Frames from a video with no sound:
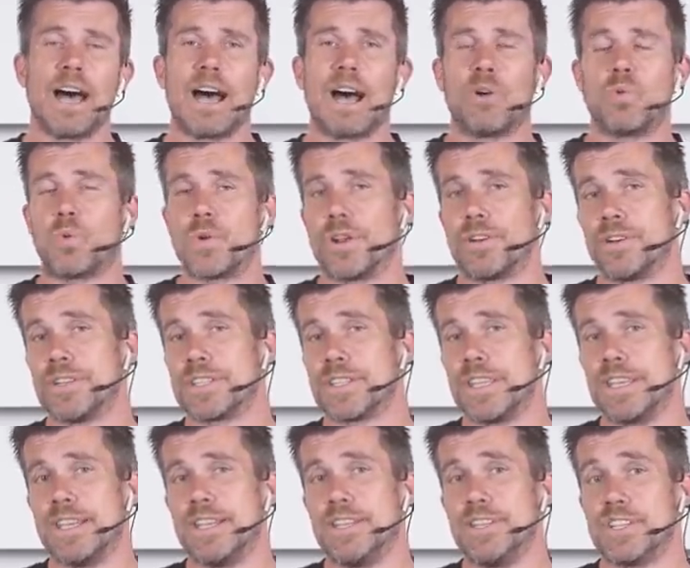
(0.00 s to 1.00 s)
whereas
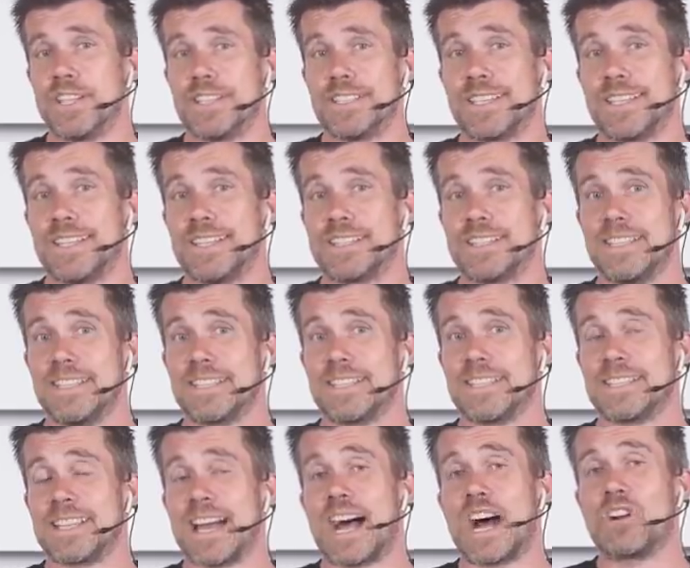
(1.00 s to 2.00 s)
the EGT
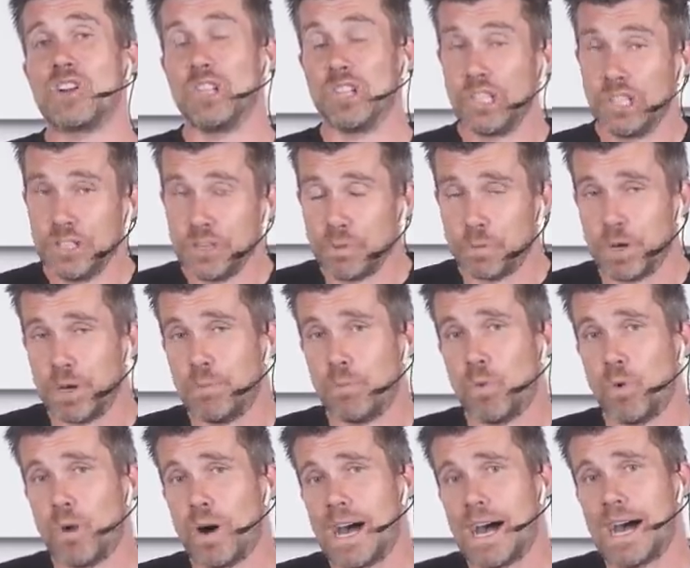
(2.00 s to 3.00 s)
sensors are a little bit
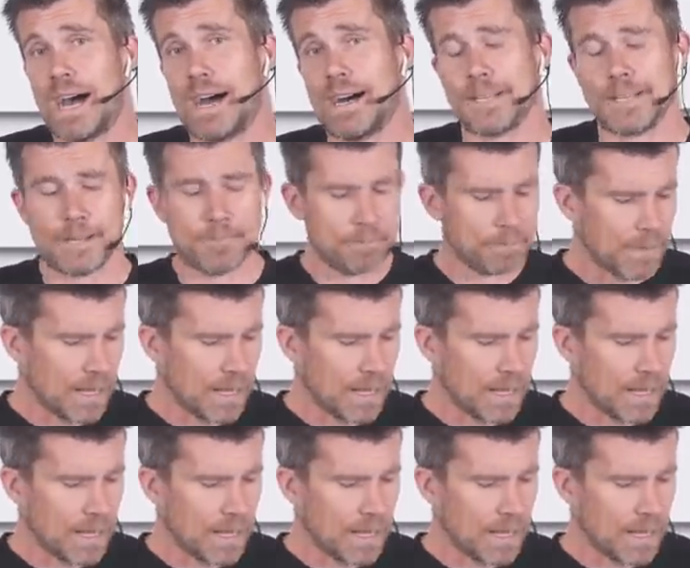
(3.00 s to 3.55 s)
more hardy.